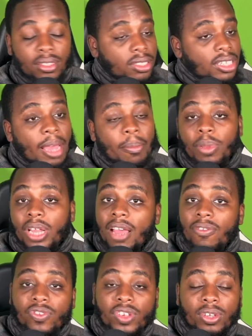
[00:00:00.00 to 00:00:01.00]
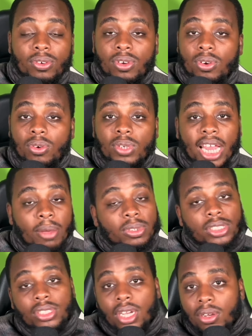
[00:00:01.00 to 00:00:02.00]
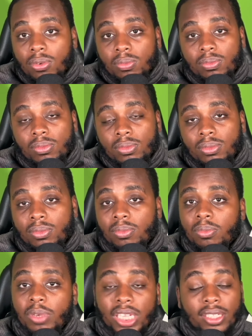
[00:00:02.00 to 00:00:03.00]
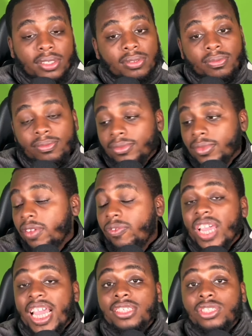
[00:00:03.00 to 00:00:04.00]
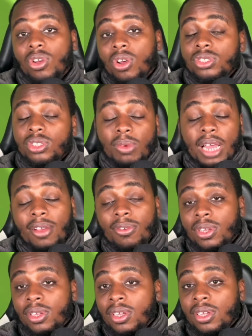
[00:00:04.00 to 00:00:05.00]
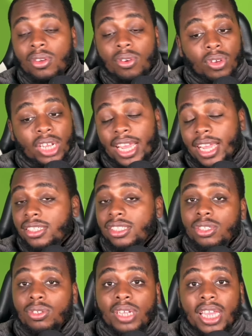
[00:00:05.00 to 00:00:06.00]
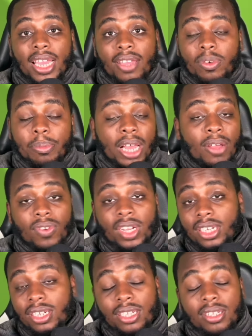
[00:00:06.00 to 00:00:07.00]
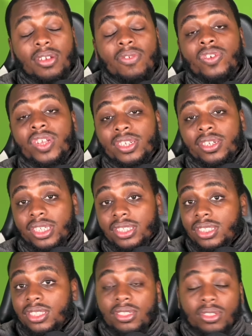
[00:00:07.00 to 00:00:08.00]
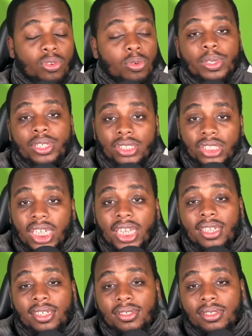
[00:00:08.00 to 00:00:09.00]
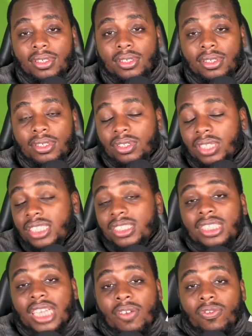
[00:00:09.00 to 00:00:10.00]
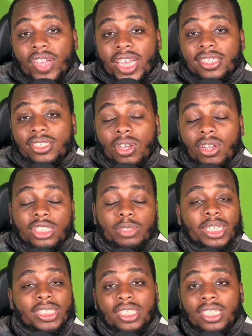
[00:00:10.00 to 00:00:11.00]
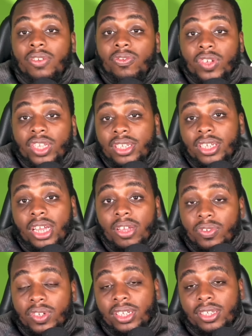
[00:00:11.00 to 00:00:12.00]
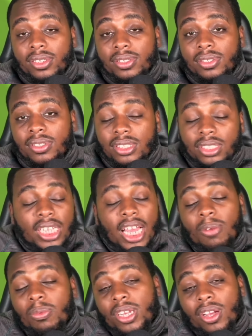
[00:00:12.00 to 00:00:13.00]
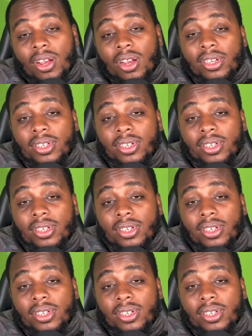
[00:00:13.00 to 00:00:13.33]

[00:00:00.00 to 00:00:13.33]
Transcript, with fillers: That block field goal, that was dope. But fans called you out on the answer you gave about running a defender into Cooper DeJean. That's just how fans are, especially in Philadelphia. It's just how we are.